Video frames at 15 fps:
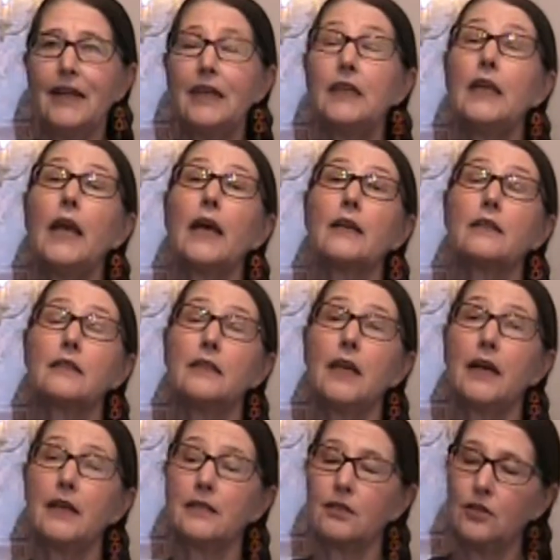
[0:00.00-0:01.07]
Yes,
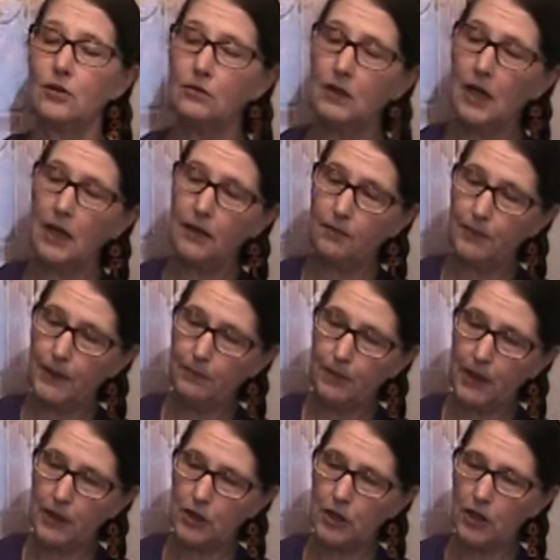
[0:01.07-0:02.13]
yes. Do not be
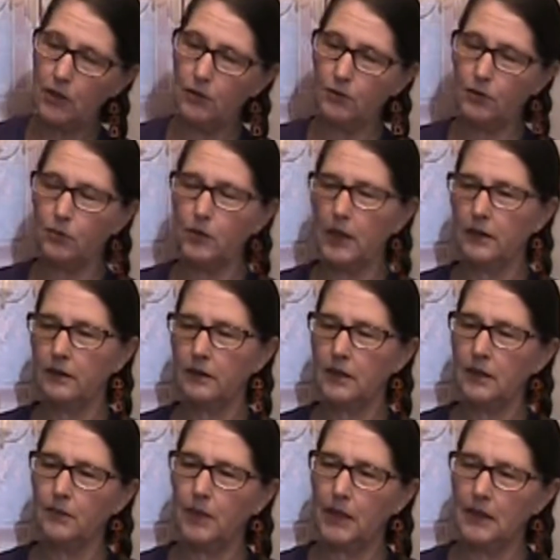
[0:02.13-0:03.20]
punching holes while
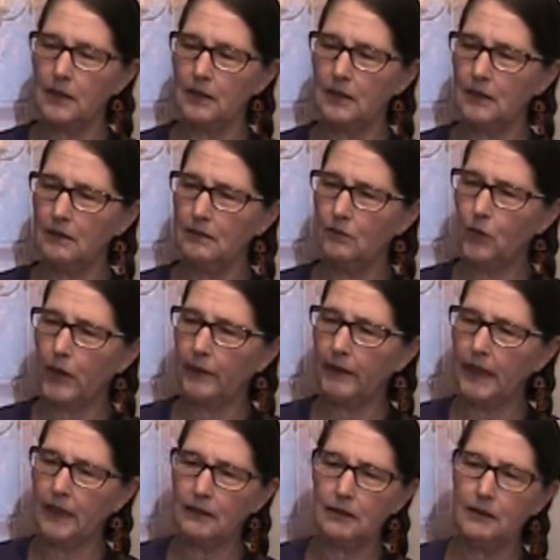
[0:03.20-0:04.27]
somebody's
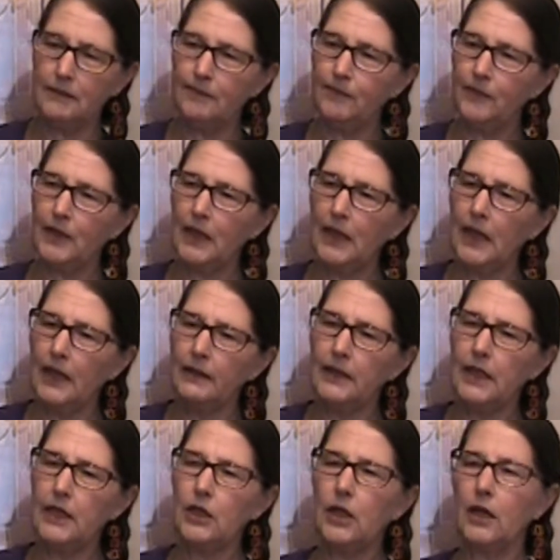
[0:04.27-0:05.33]
wearing it.
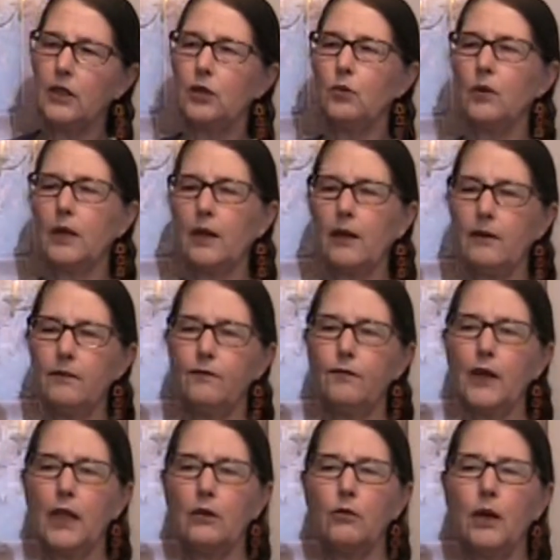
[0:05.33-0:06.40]
Then you want to
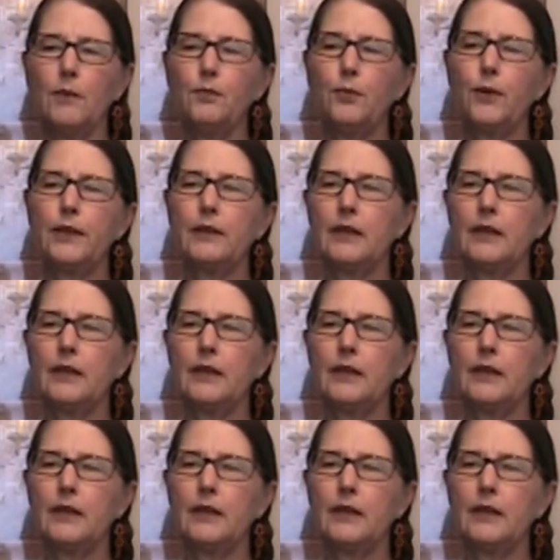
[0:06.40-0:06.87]
follow up with